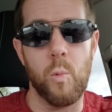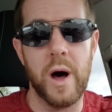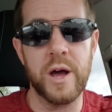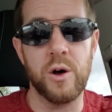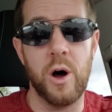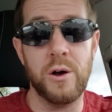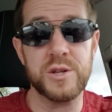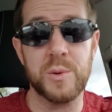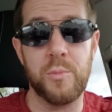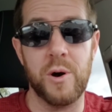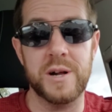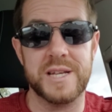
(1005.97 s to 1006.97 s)
Weigel
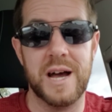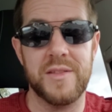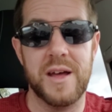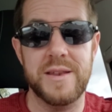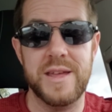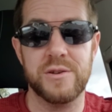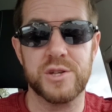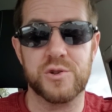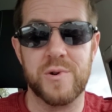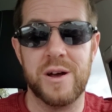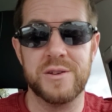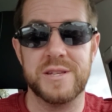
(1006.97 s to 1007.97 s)
also points out that Neil
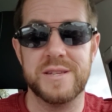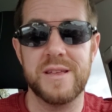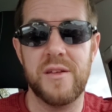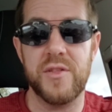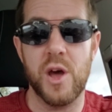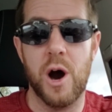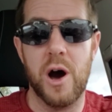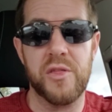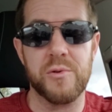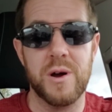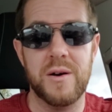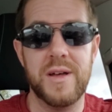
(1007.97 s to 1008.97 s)
Strauss's, the
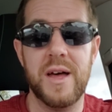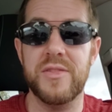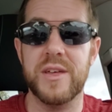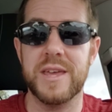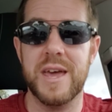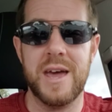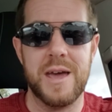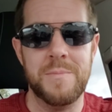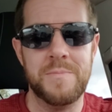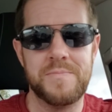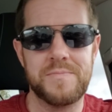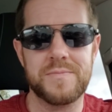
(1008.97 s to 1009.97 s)
author of The
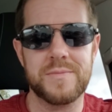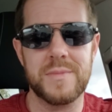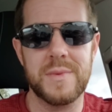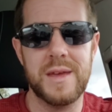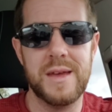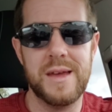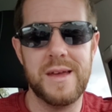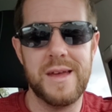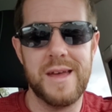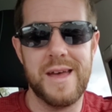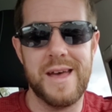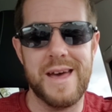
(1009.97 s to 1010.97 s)
Game,
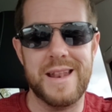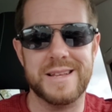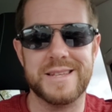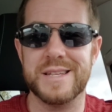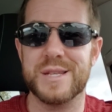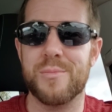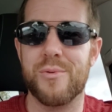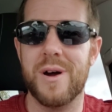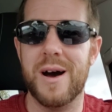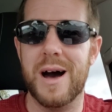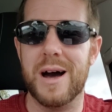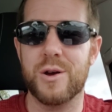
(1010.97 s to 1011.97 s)
and it says in
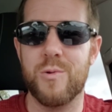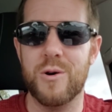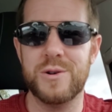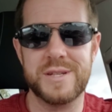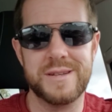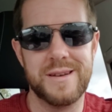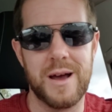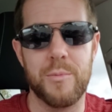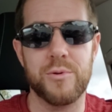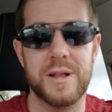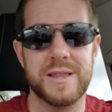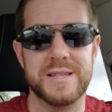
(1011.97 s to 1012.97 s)
quotes, a
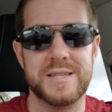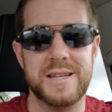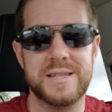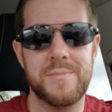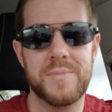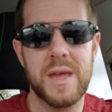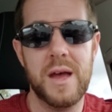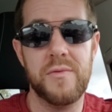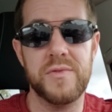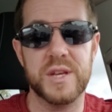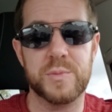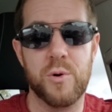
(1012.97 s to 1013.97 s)
parentheses,
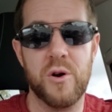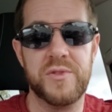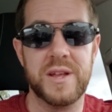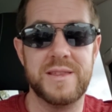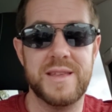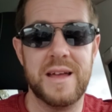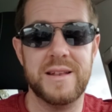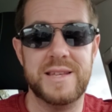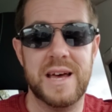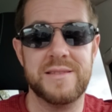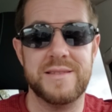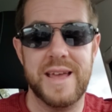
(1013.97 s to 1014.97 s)
this perfect
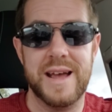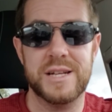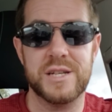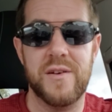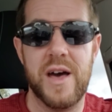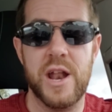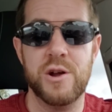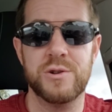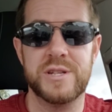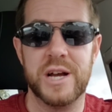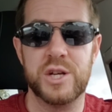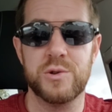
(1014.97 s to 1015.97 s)
death dance of
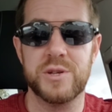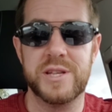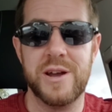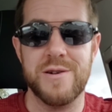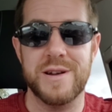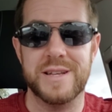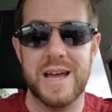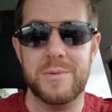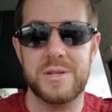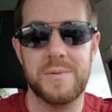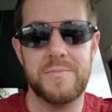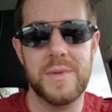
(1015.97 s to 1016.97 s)
heterosexual
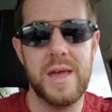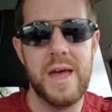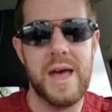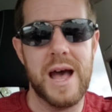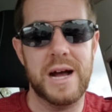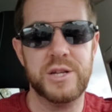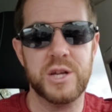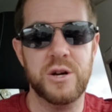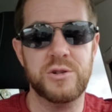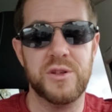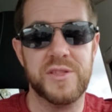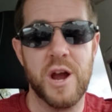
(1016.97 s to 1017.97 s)
stereotypes had to
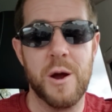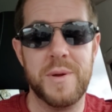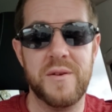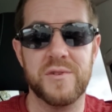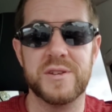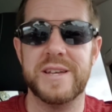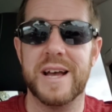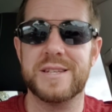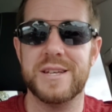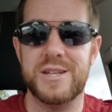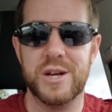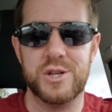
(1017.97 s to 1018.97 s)
go to therapy for
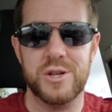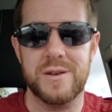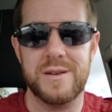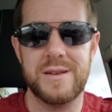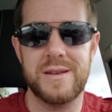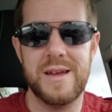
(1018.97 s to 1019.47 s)
sex addiction.